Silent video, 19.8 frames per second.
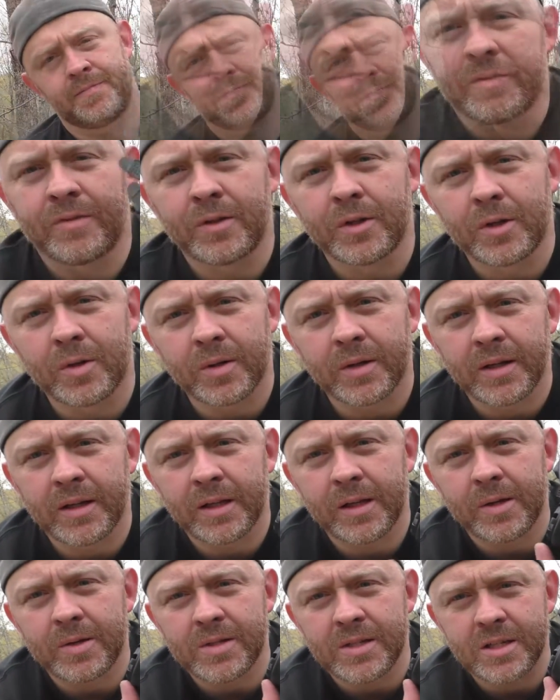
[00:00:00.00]
If you look really
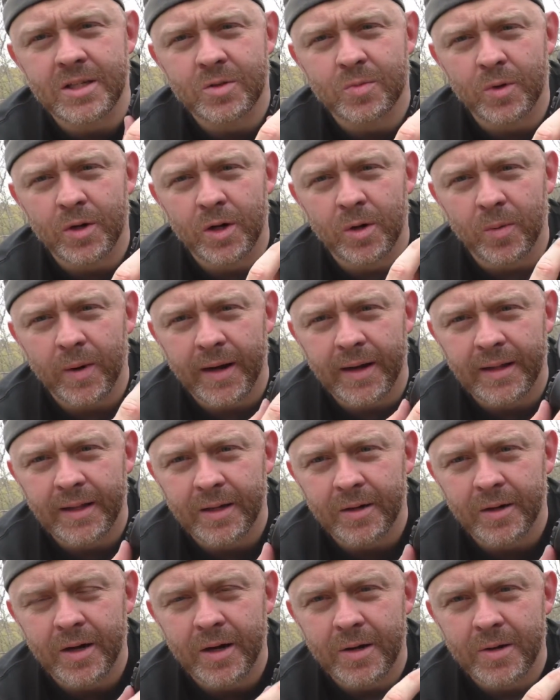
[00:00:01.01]
close, this is where your
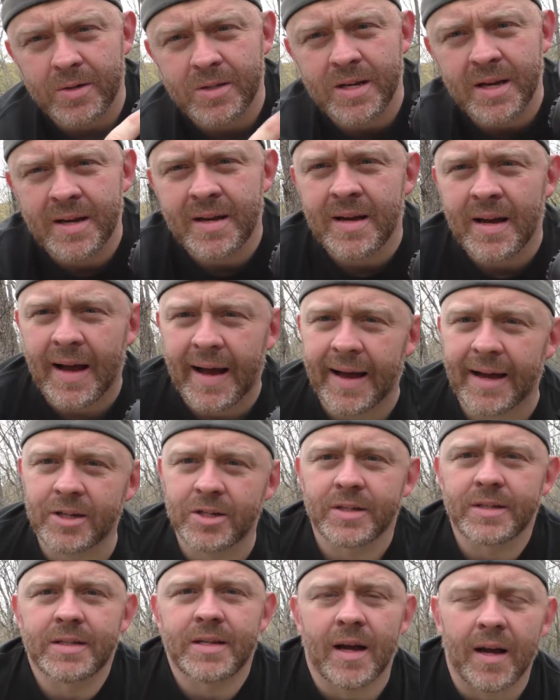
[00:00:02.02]
regulator goes. I
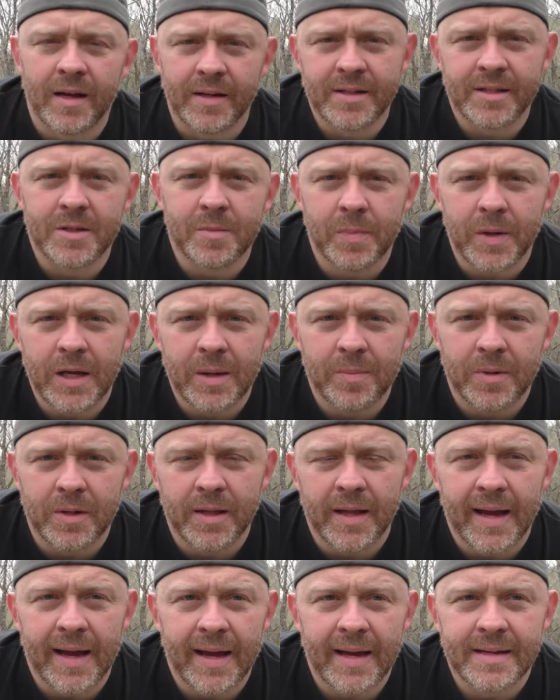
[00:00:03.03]
actually talked to the
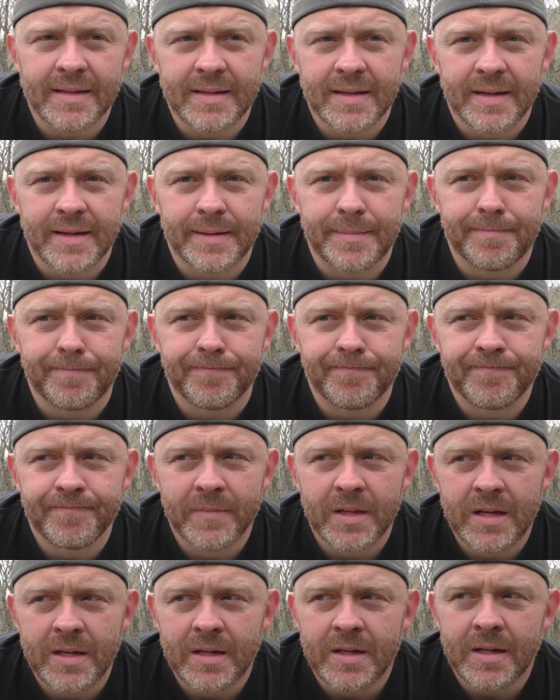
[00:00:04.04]
people at,
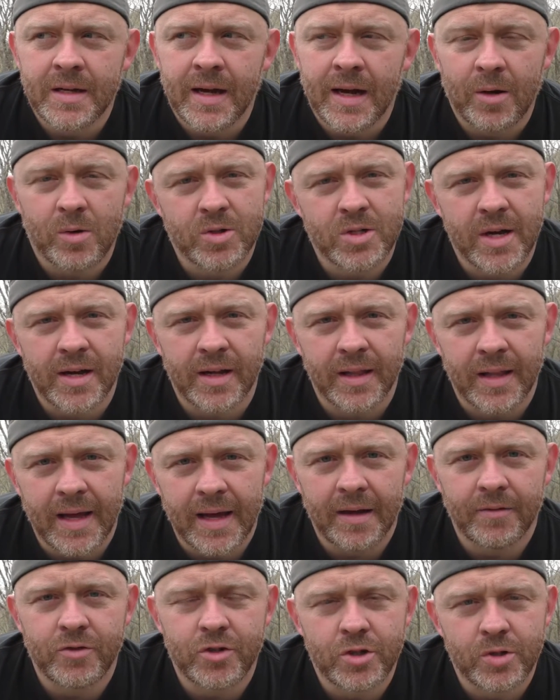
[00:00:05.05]
I was on a
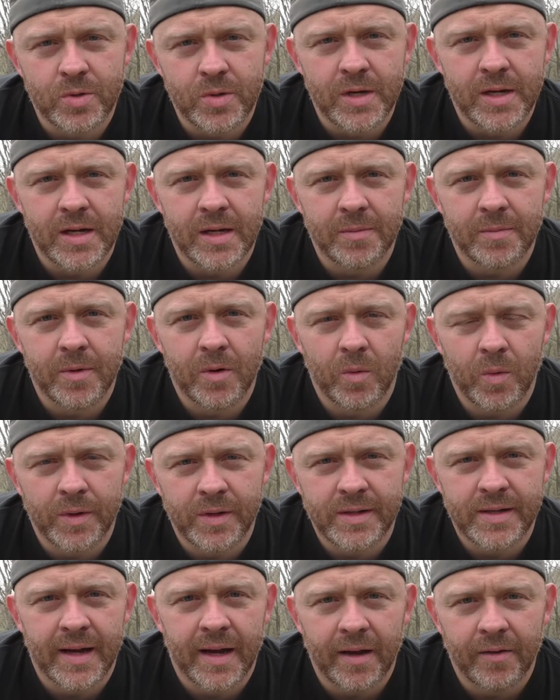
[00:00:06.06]
live stream
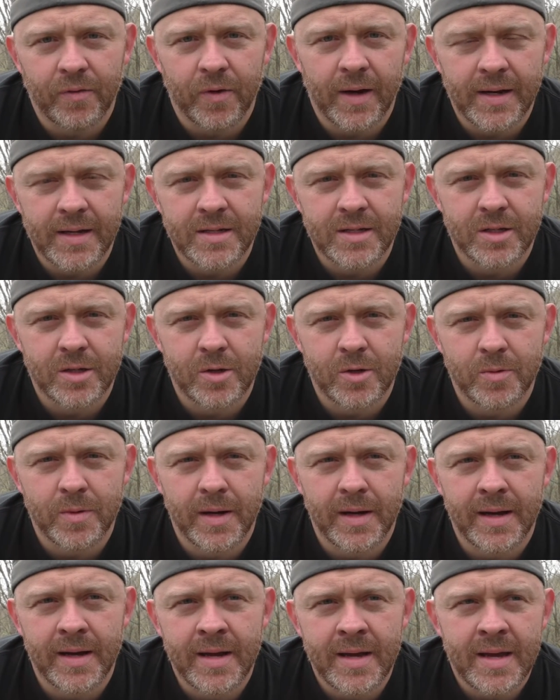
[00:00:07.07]
with Dive Right In
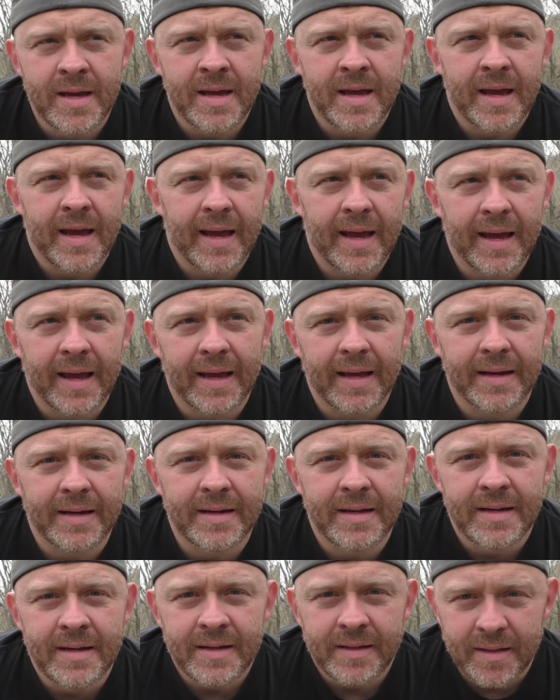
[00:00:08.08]
Scuba,
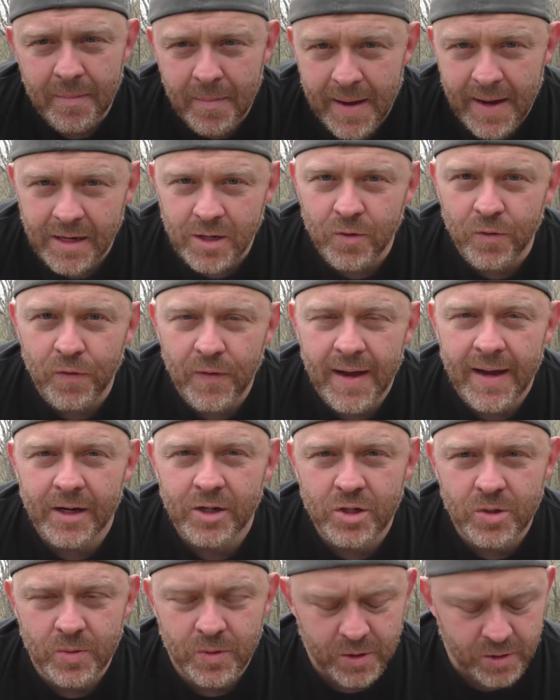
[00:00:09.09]
and the
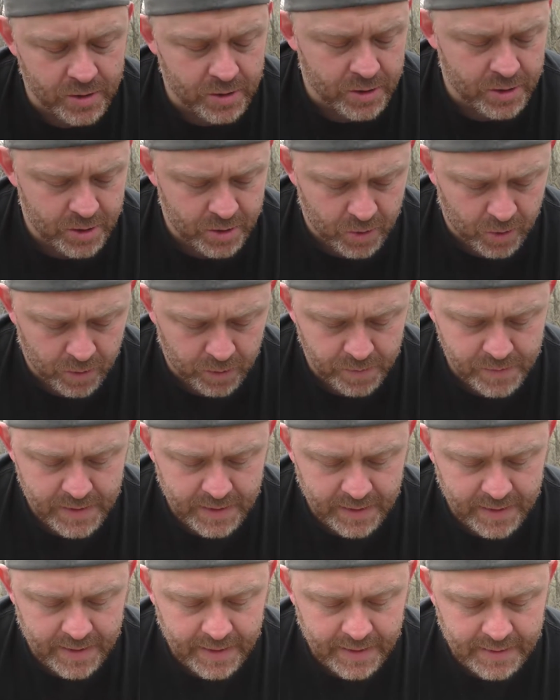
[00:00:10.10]
manufacturers told
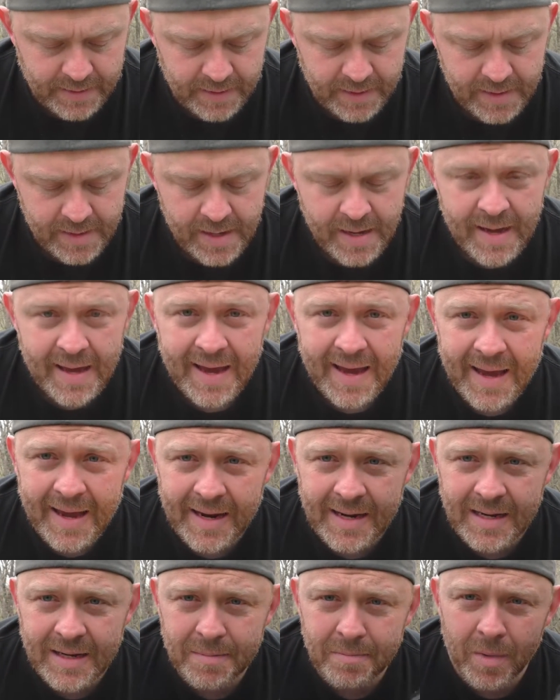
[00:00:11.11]
me that
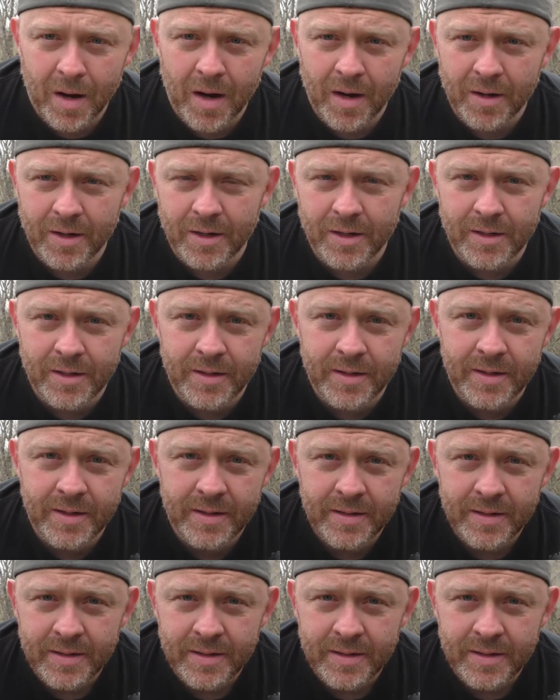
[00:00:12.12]
any modern